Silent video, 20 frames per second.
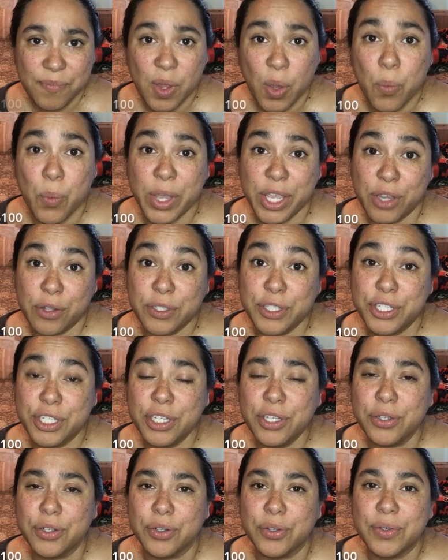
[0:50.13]
What you'll
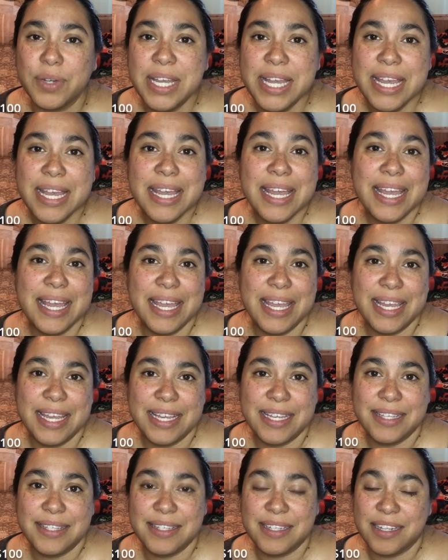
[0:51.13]
do
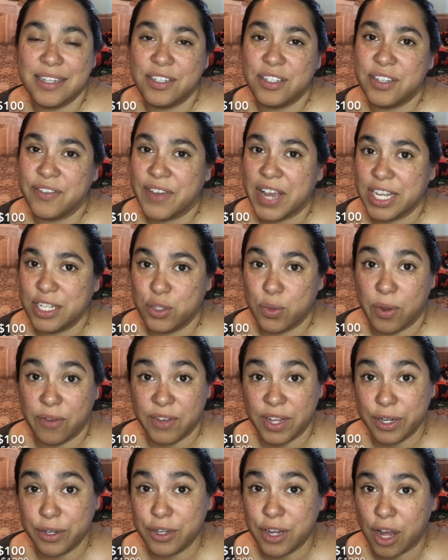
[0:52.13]
is divide
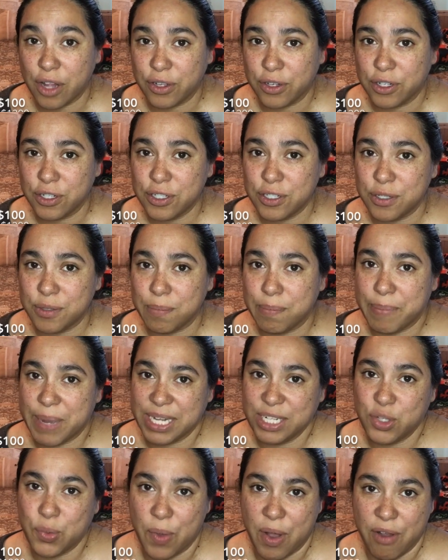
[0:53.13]
$1,200 by
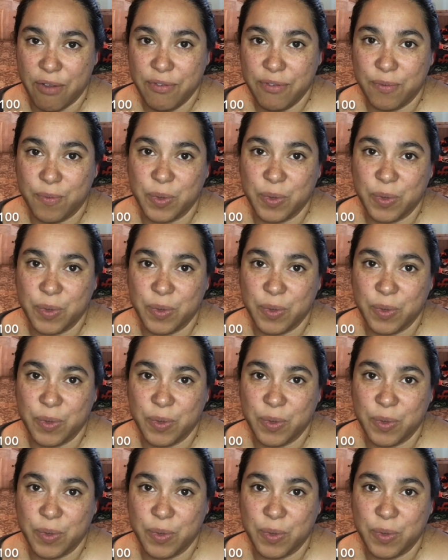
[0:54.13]
12,